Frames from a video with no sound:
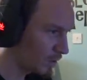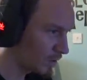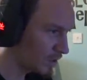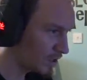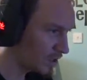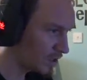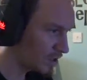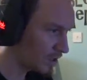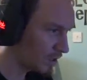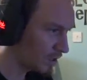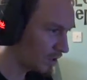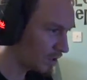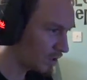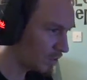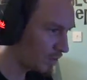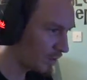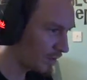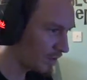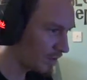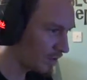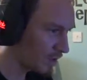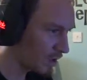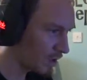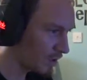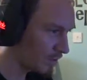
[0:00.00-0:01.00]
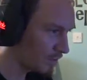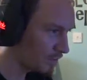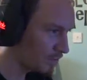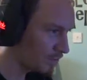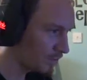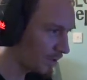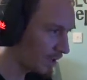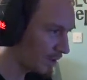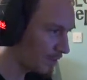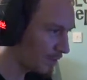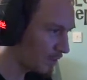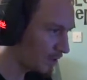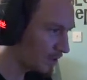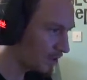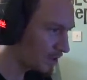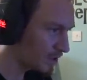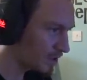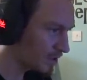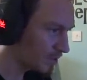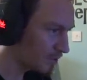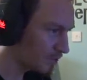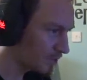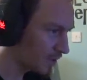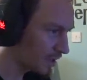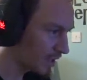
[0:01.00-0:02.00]
the stock we've got pretty
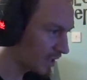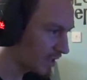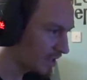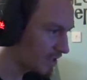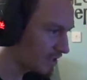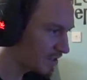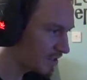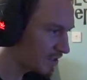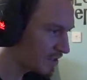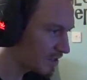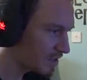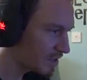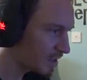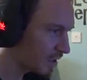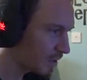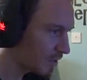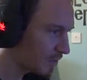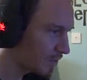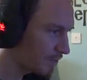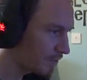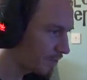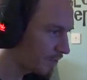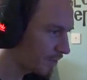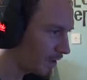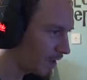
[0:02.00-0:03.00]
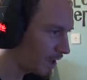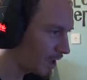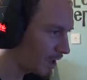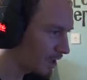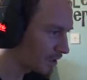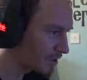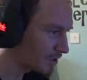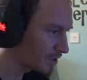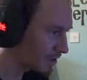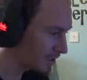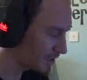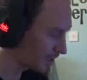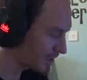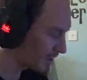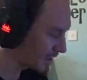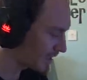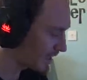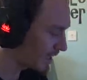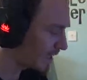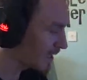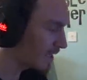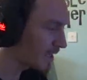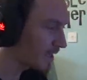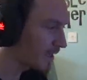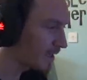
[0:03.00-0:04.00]
much released so far just
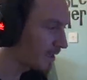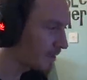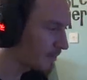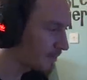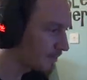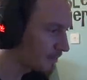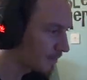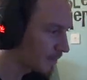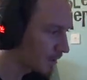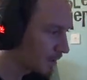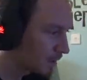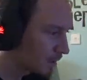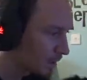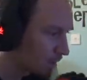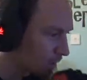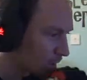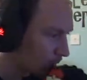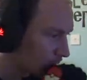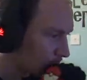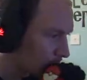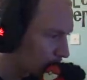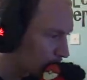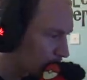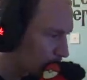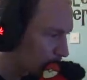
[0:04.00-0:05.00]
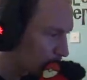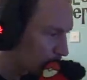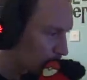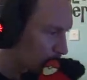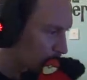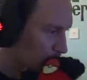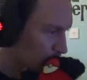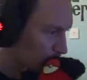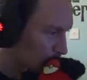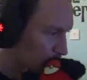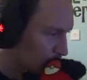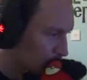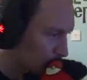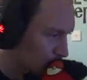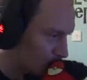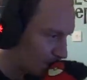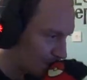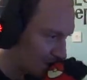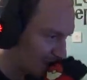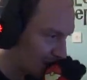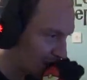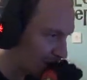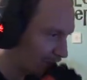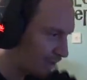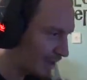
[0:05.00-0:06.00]
here. Right,
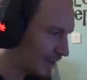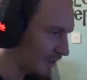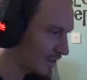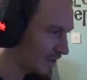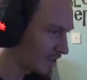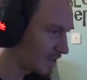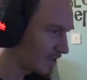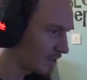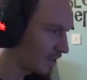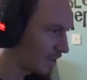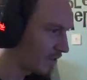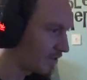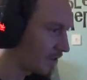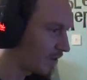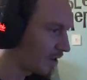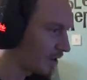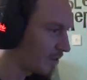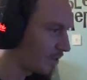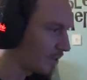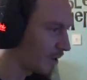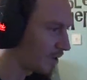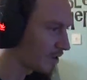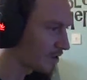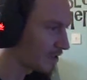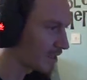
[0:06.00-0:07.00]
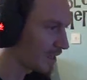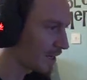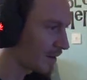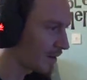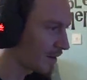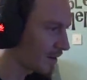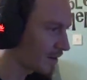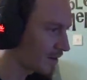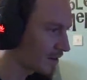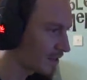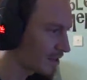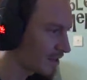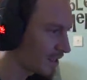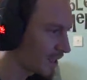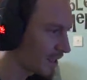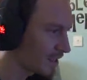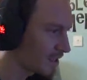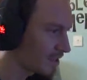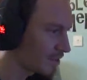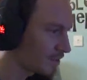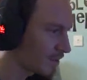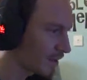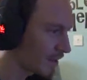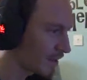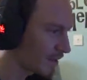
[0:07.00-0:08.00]
slow down because it's only 5 miles an hour out of the
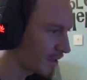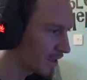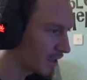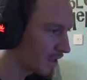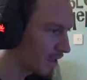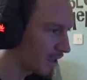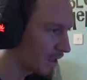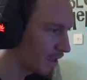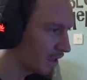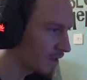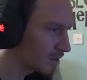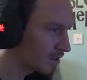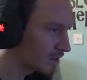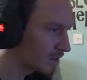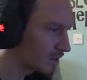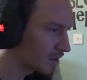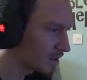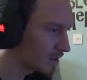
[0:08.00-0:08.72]
station or out of the yard.